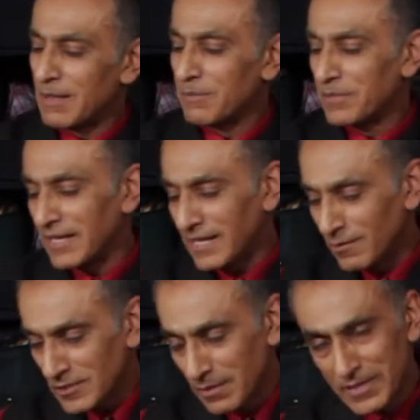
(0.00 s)
but it can
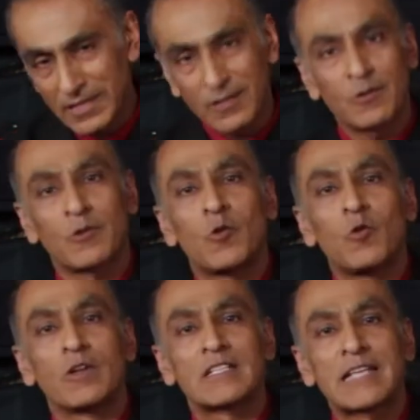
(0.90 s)
also be
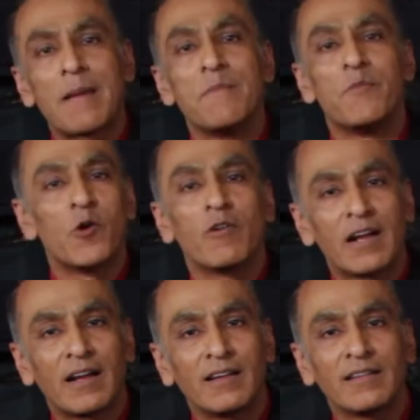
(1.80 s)
called a
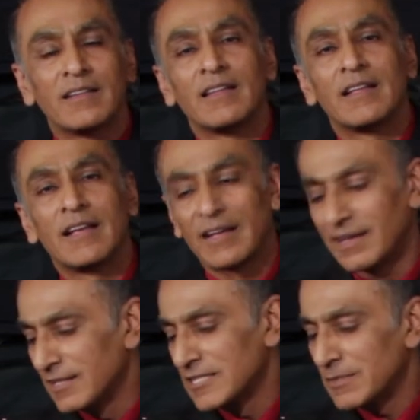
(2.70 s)
Tamboura
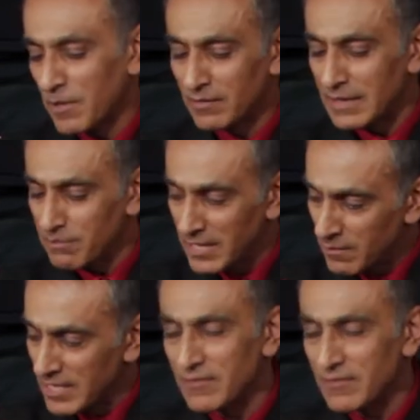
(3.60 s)
and spelled in many ways.